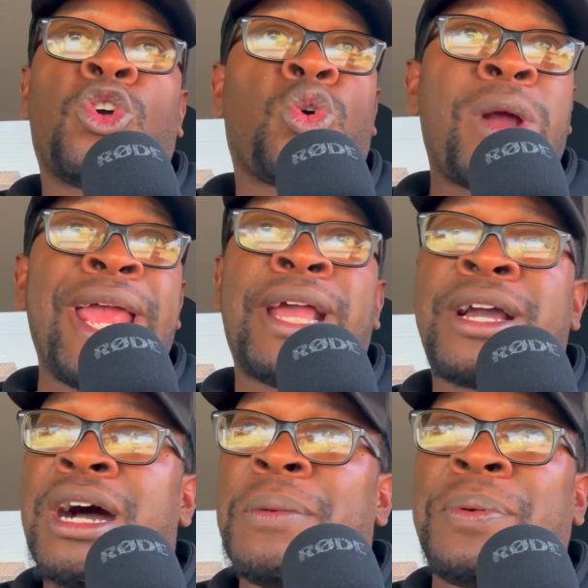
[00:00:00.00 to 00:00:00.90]
great
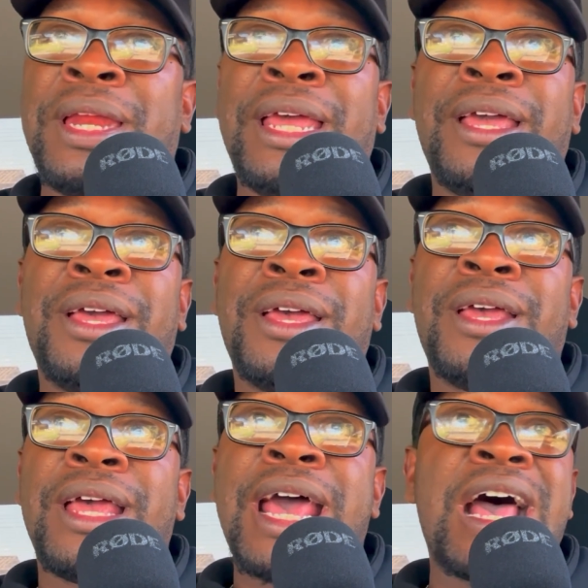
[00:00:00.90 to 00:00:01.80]
company
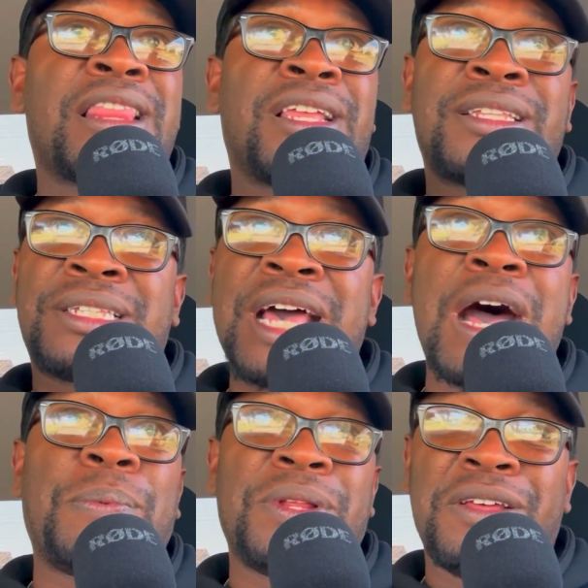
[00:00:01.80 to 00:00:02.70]
at the
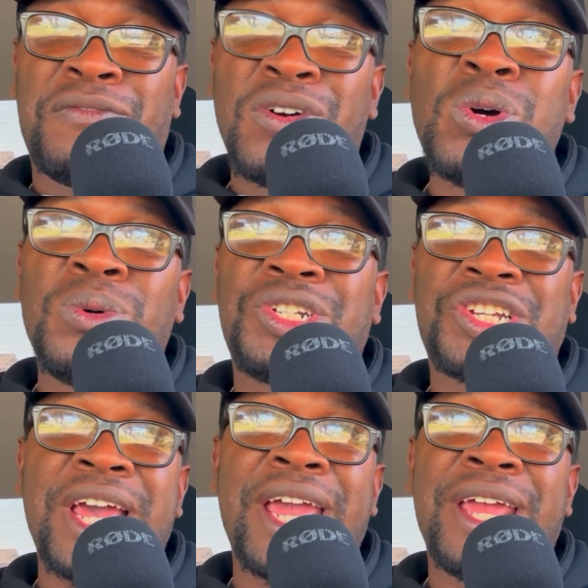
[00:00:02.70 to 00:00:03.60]
top of the food
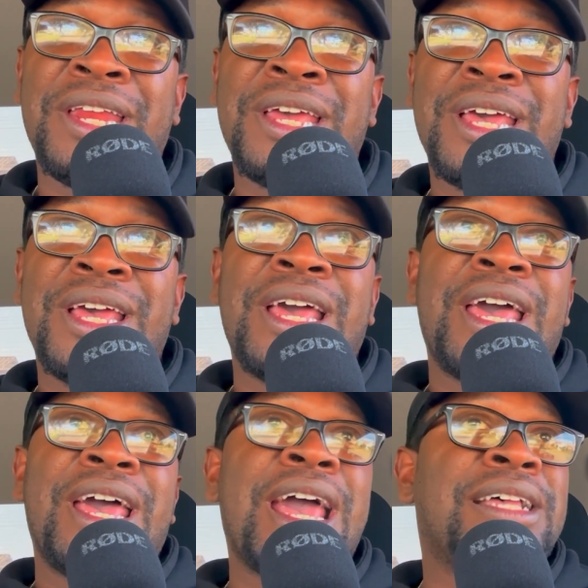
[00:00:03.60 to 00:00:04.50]
chain,
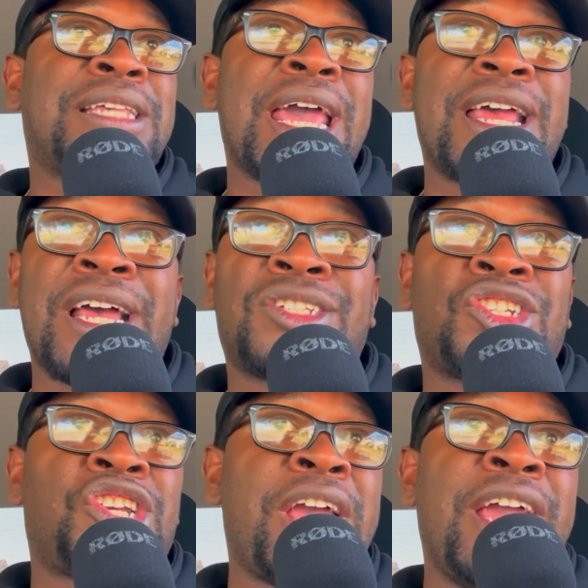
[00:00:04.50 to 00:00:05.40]
has
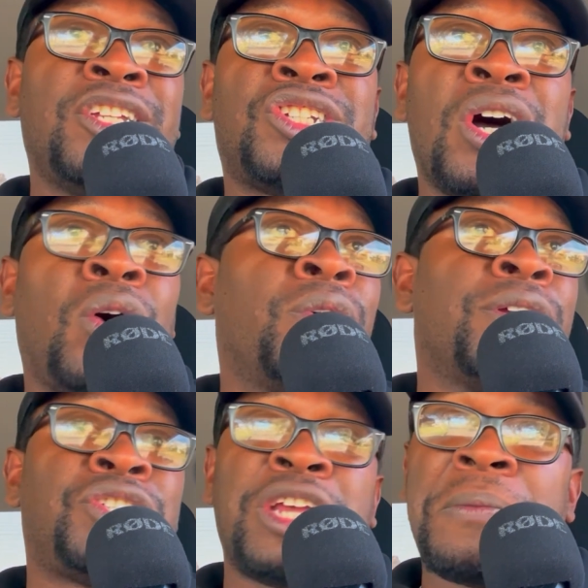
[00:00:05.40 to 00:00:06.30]
changed
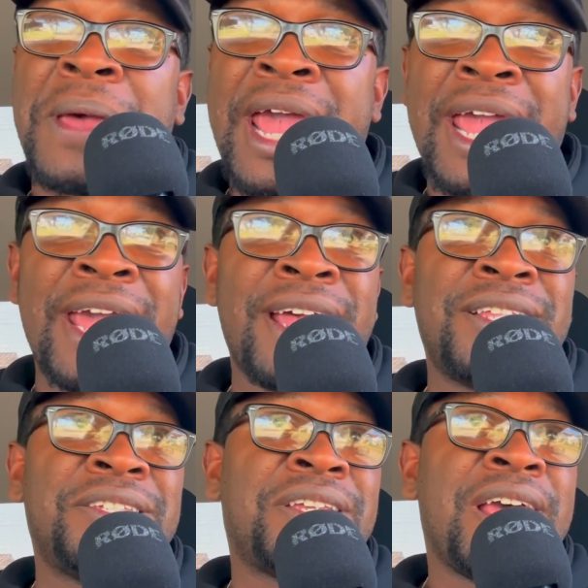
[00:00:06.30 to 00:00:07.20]
ownership
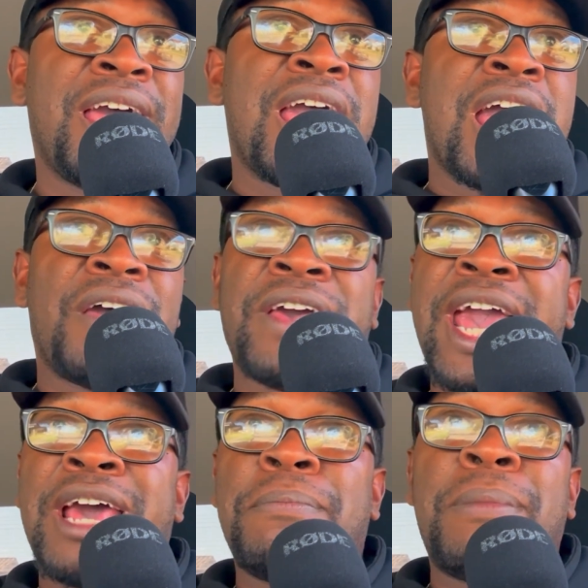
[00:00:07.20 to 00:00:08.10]
hands, have
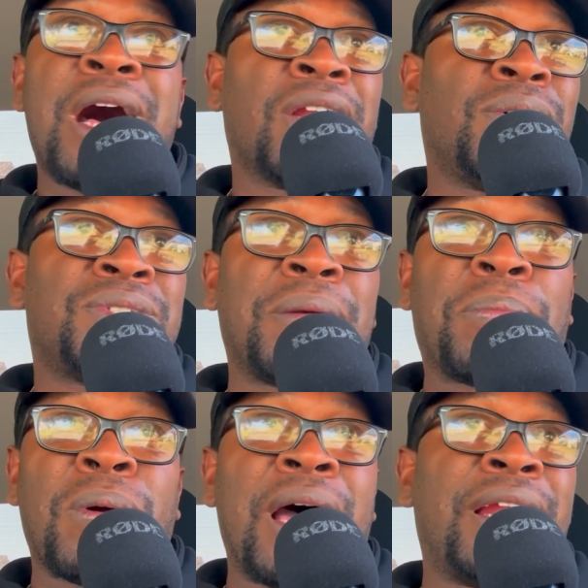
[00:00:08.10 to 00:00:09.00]
had models and
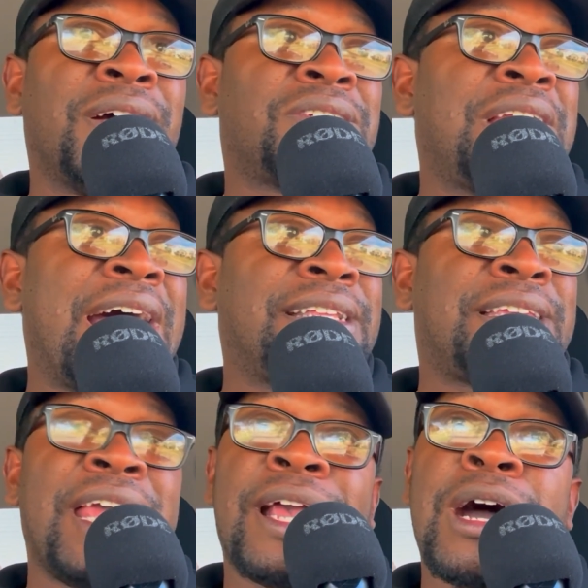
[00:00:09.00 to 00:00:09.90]
products not
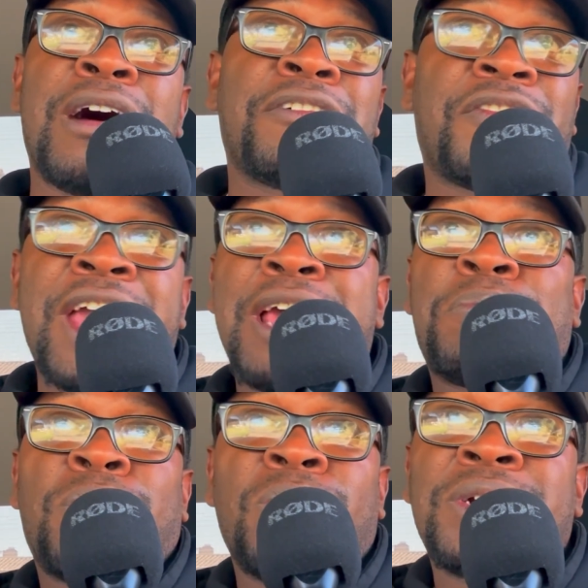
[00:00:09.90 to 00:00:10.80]
take off, have had
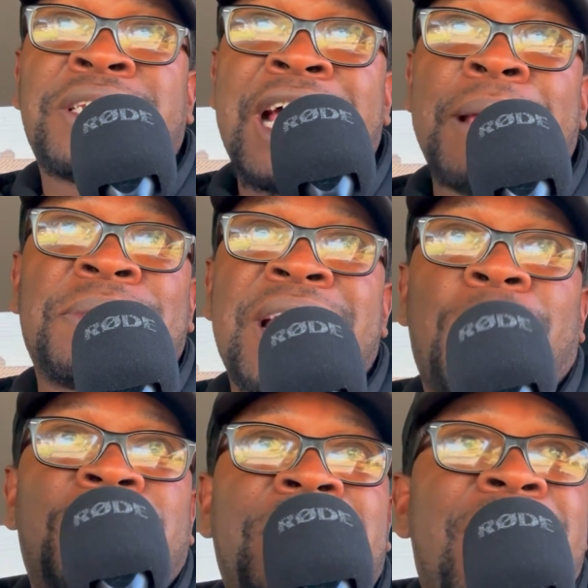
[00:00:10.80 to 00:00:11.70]
prototypes
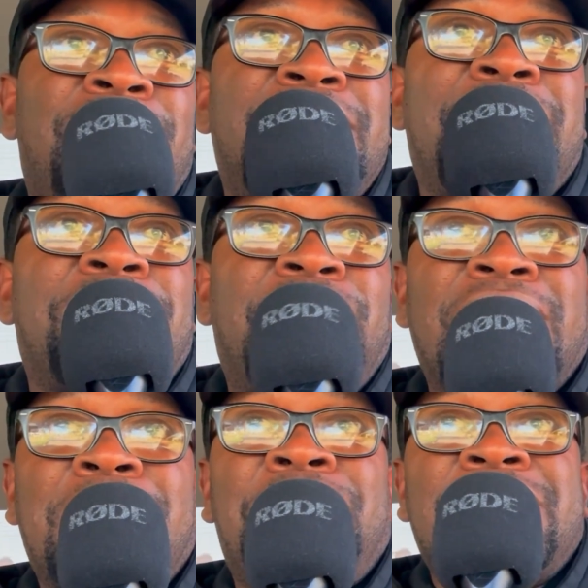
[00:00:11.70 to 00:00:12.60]
that were never
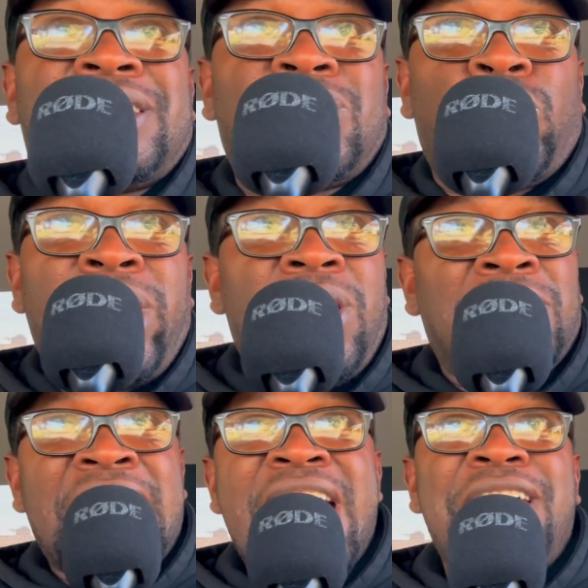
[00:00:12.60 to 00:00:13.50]
developed. This is real
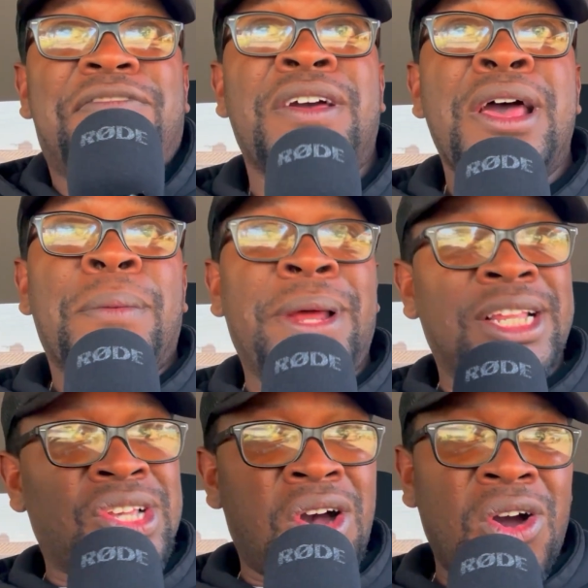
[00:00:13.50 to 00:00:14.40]
life, but
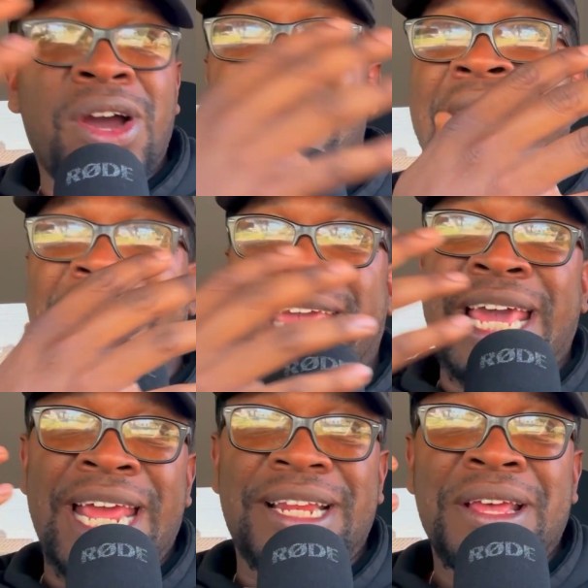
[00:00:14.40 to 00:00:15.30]
it's hard. I
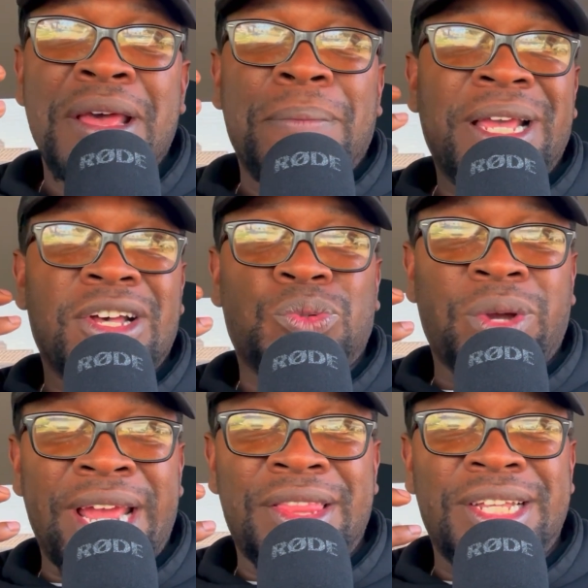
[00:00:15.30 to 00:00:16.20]
get it, because
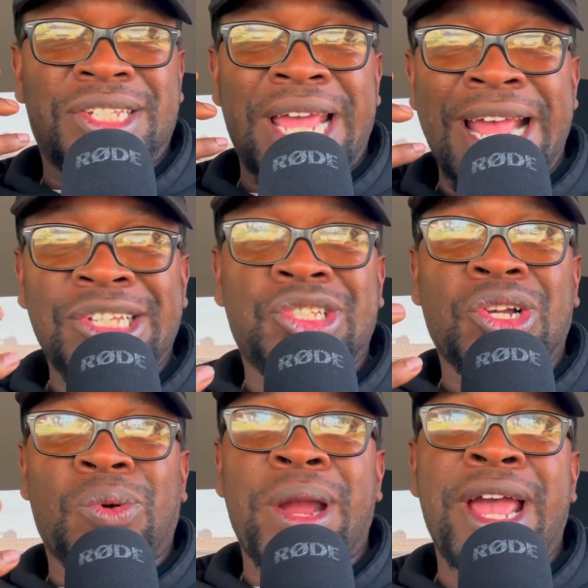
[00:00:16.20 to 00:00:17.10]
we're in this
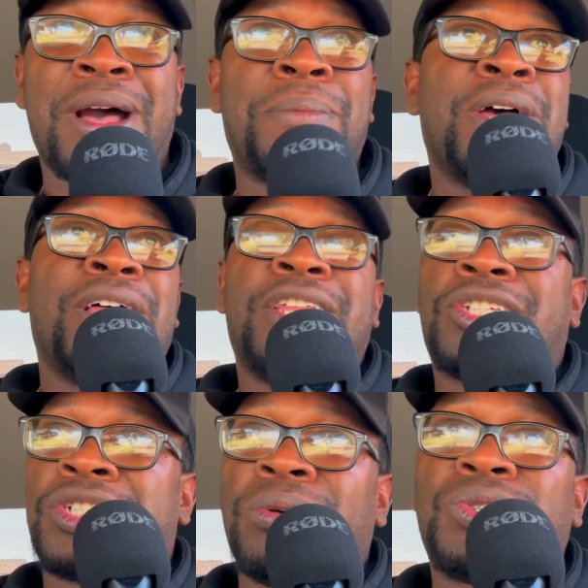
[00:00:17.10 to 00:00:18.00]
Instagram, this
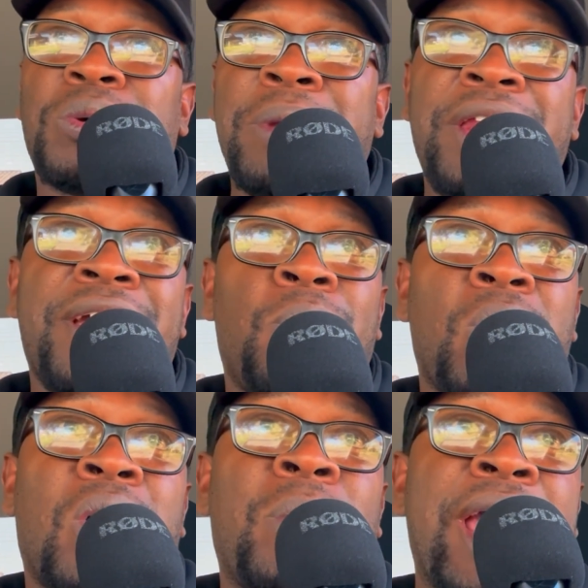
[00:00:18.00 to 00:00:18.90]
social media
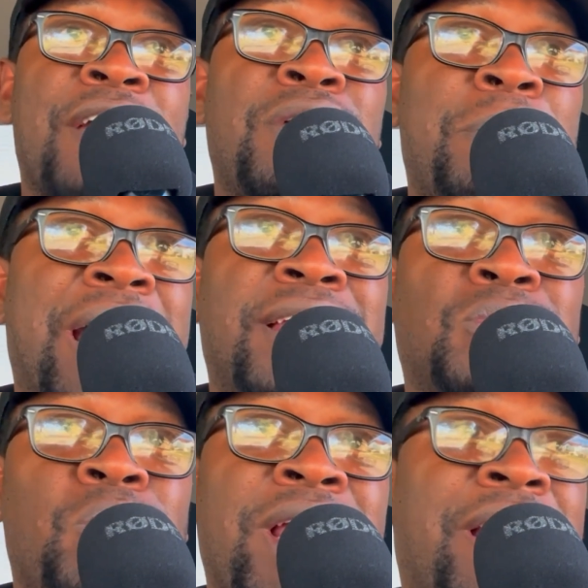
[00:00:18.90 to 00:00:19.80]
world where
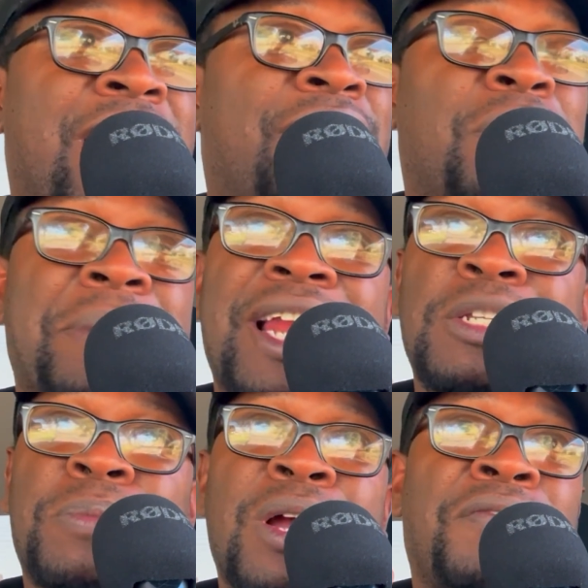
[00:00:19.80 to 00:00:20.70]
everybody's winning,
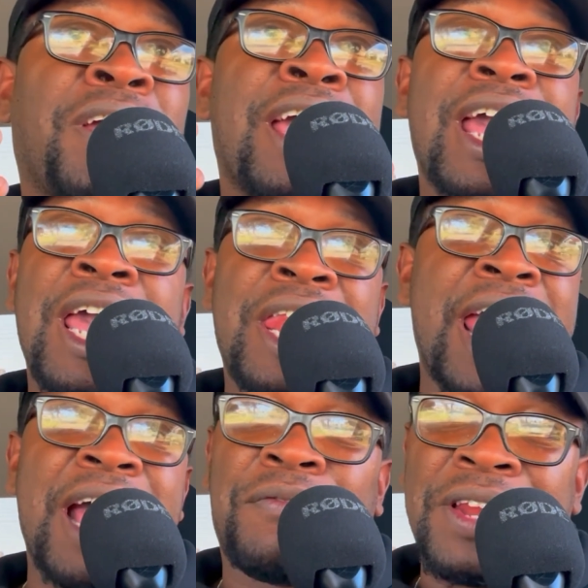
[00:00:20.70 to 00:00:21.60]
everybody's perfect, and
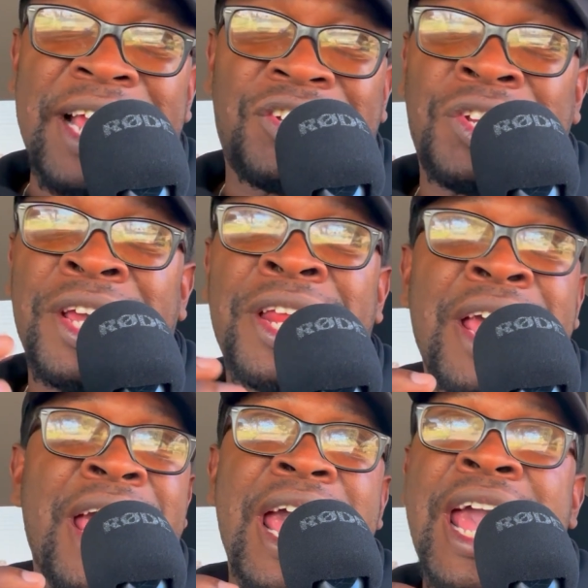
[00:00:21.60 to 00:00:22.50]
half of that shit
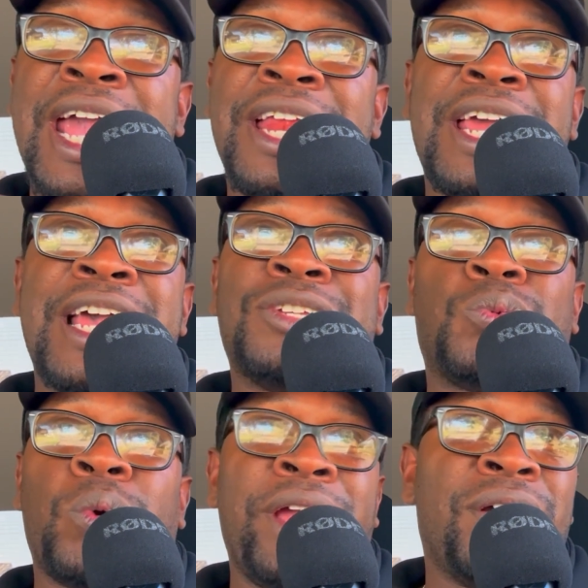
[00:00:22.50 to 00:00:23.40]
ain't as
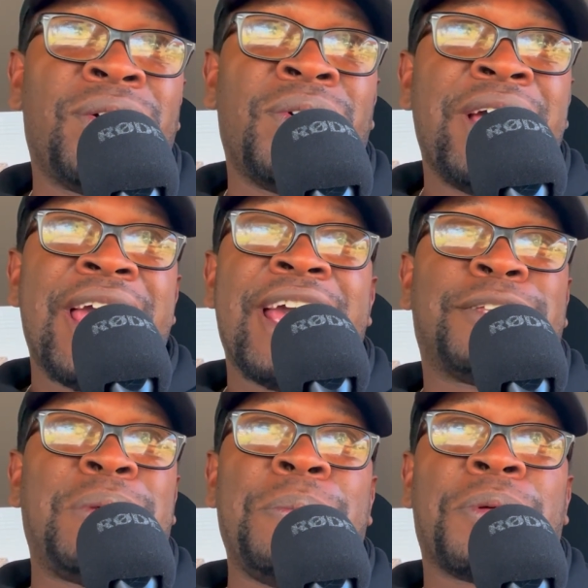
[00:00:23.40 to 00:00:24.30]
real
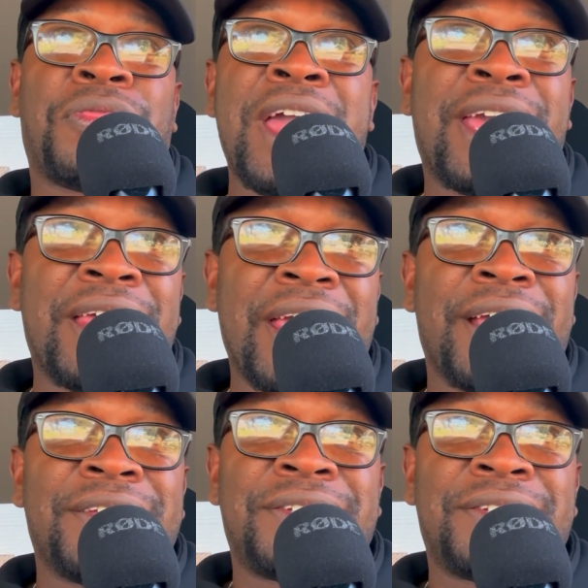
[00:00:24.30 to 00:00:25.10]
as people think it is.